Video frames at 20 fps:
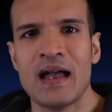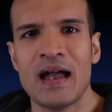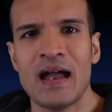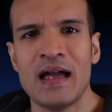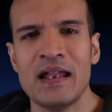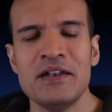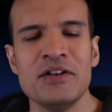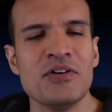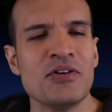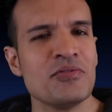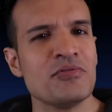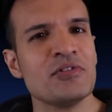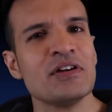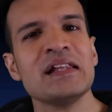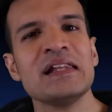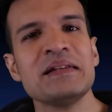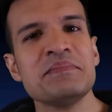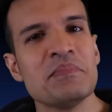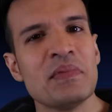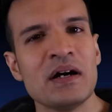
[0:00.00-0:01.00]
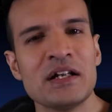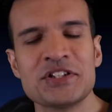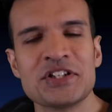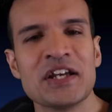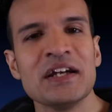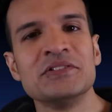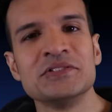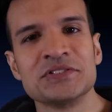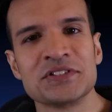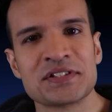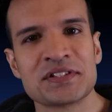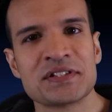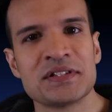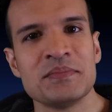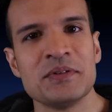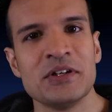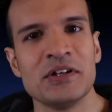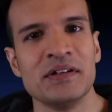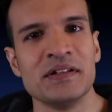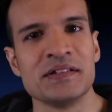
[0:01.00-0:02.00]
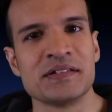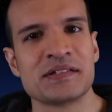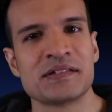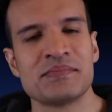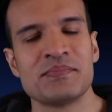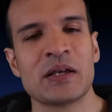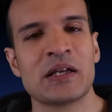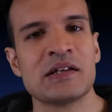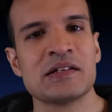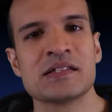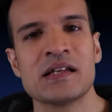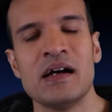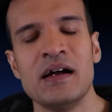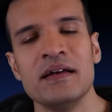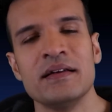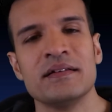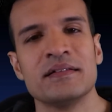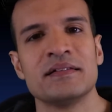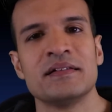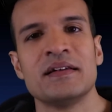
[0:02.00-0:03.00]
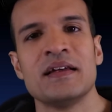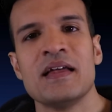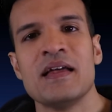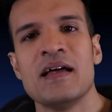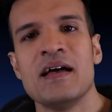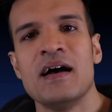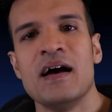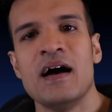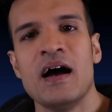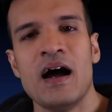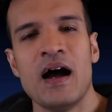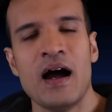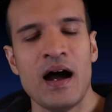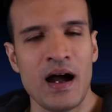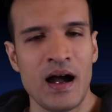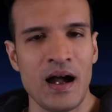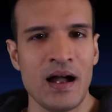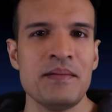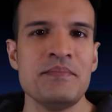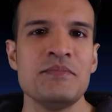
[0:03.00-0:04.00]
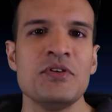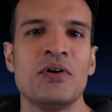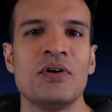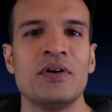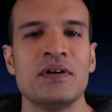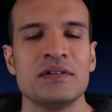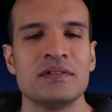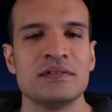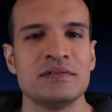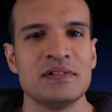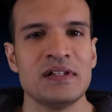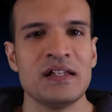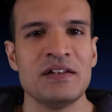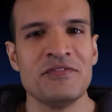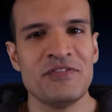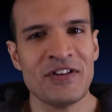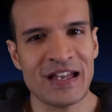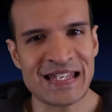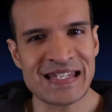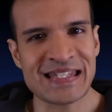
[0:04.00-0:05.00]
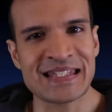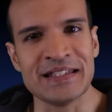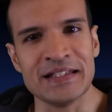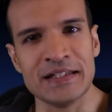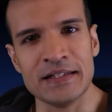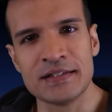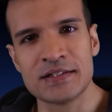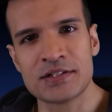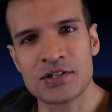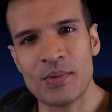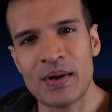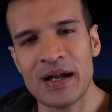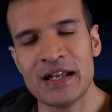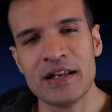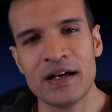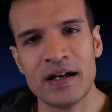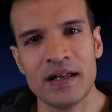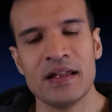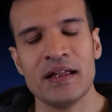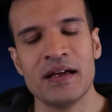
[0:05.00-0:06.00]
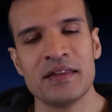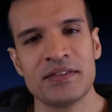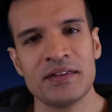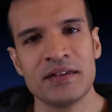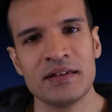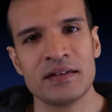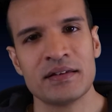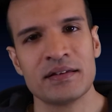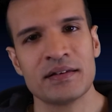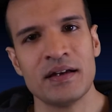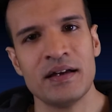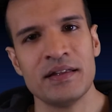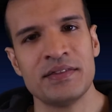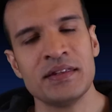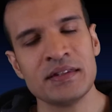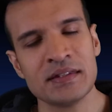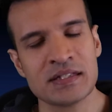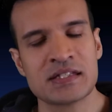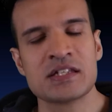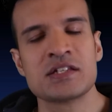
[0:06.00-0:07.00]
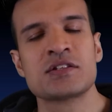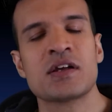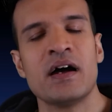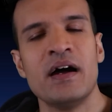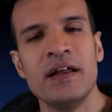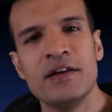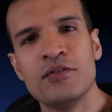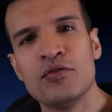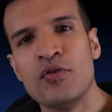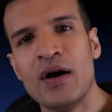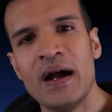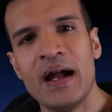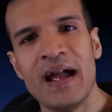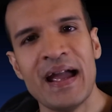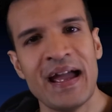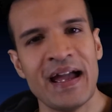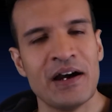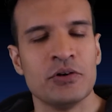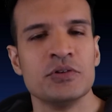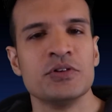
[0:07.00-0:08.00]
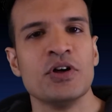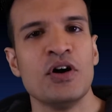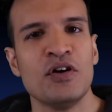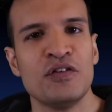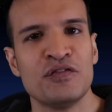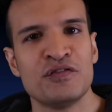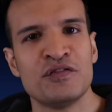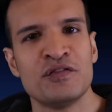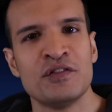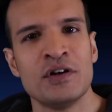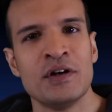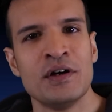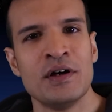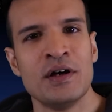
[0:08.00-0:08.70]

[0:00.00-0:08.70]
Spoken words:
and not really much else, to be honest, because I'm not invested. So I think this is kind of why I held off